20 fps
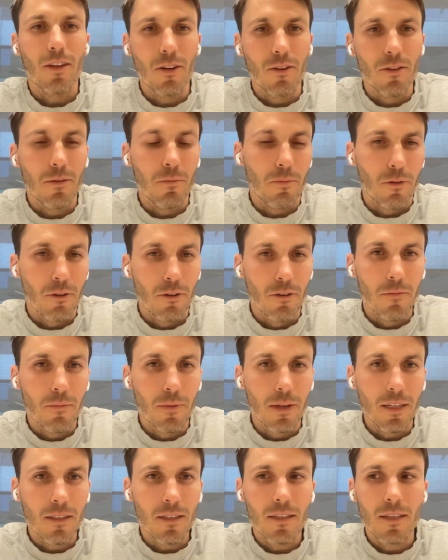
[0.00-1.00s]
and little
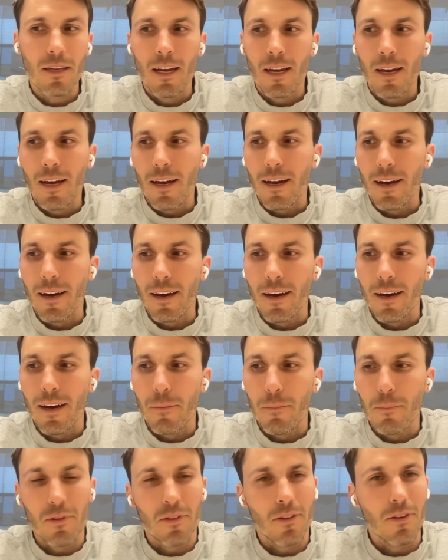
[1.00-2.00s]
improvements,
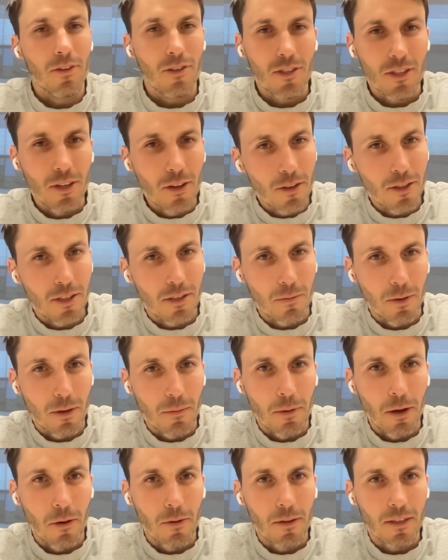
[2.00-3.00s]
uh, but there's still some
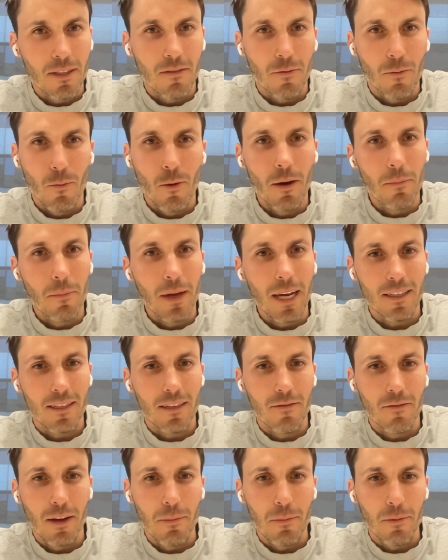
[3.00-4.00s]
components of what
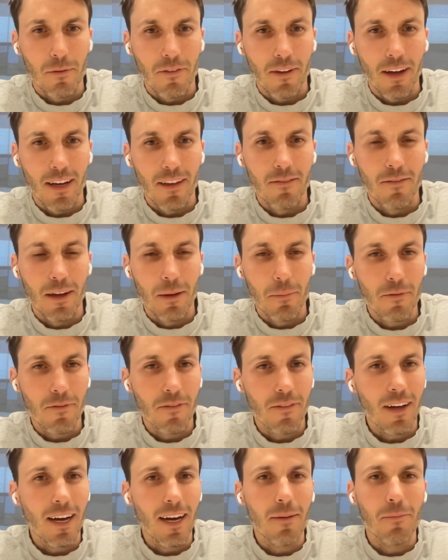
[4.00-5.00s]
makes the Vaporfly the
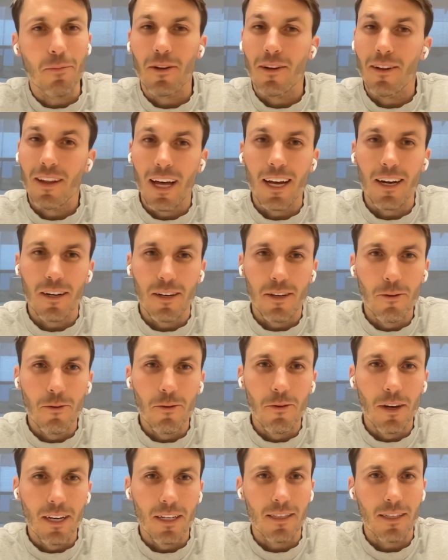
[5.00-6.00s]
Vaporfly, but a lot of
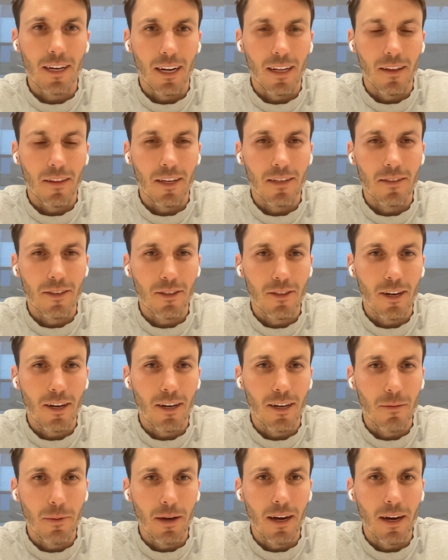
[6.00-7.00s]
new exciting things to
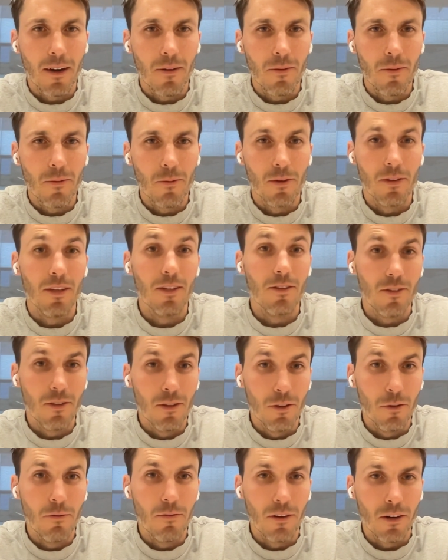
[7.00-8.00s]
talk about with
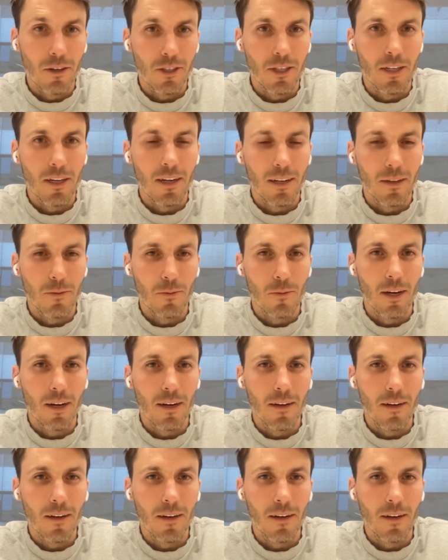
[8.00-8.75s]
this new version as